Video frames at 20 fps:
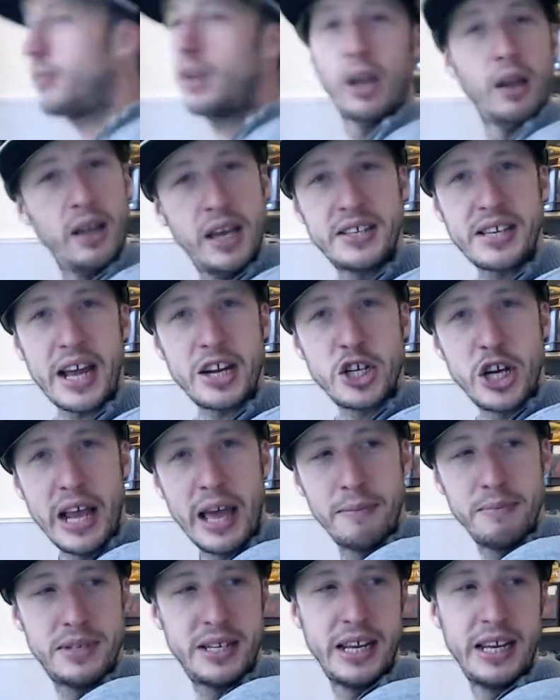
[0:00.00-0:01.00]
it's actually
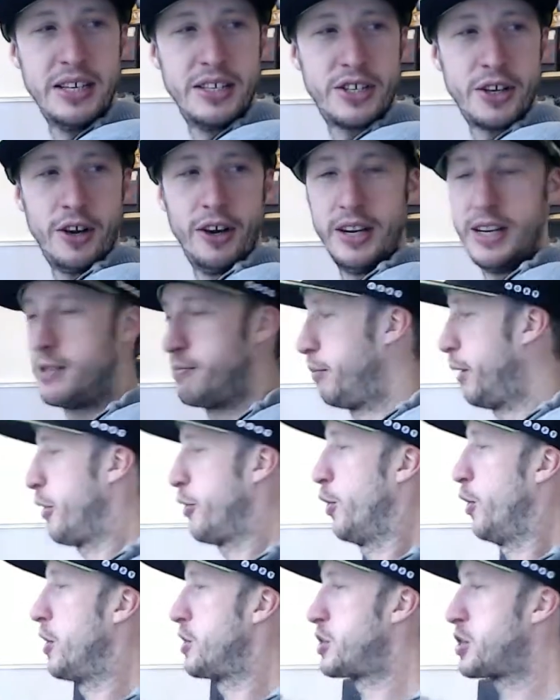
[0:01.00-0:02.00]
empty inside, but I
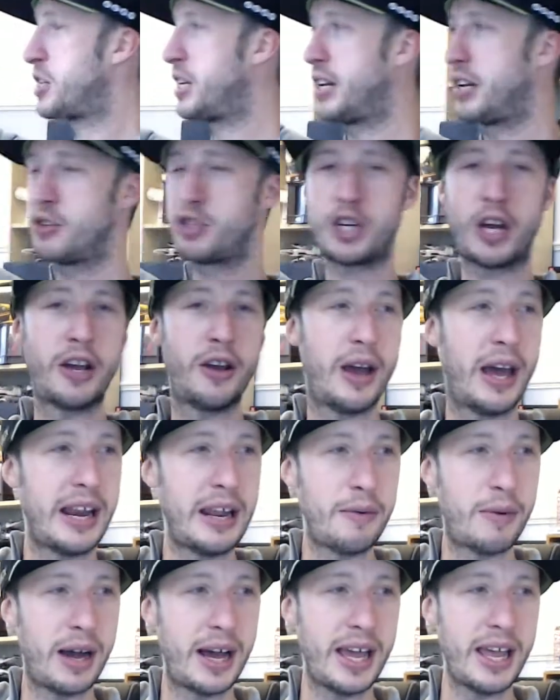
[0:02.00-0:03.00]
thought I'd just show you
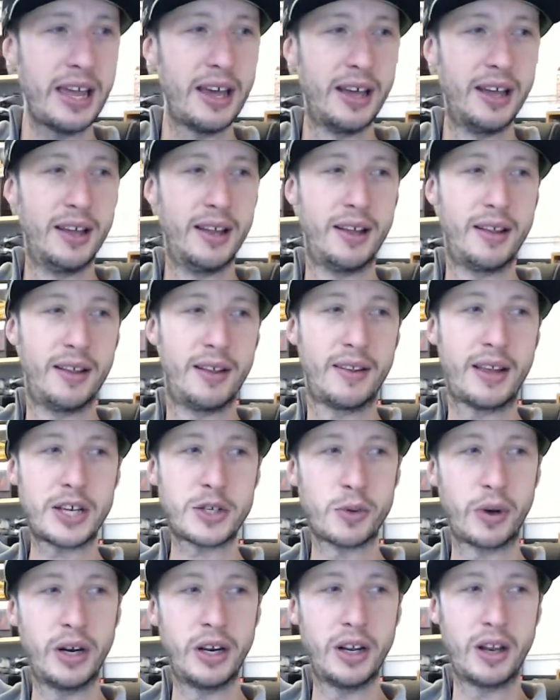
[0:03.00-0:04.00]
anyway. That's
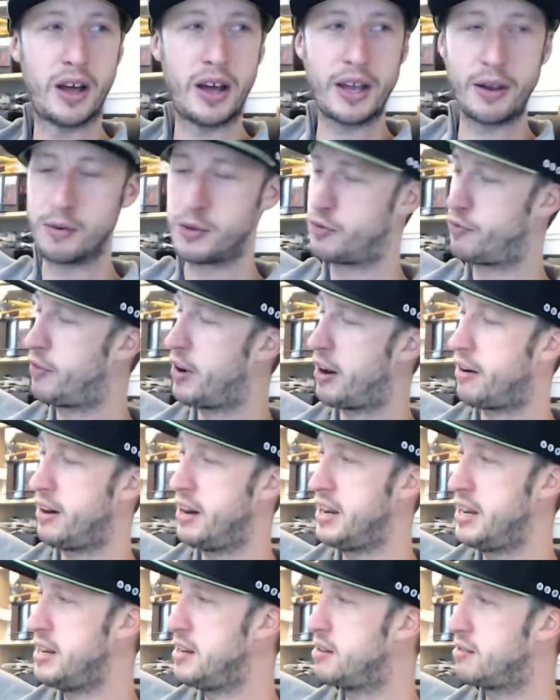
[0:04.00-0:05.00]
what it looked like. It was
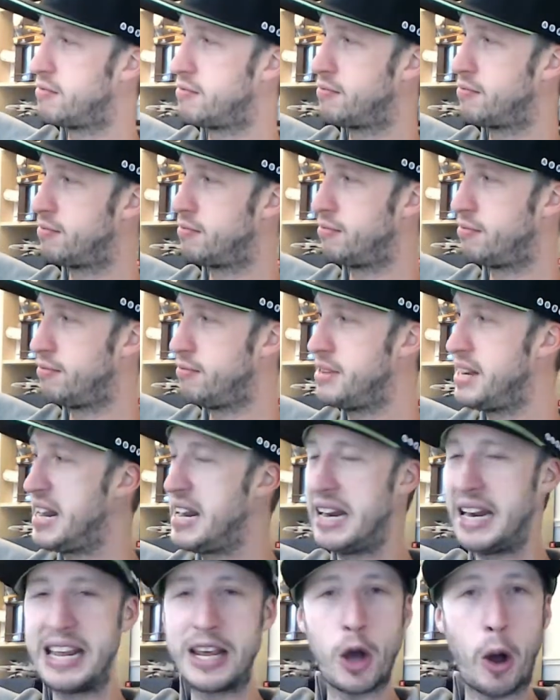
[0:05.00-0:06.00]
very
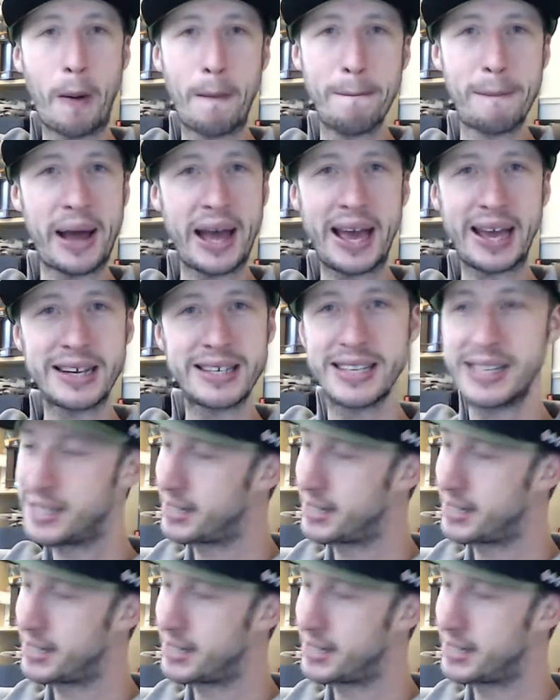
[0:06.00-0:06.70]
neatly compacted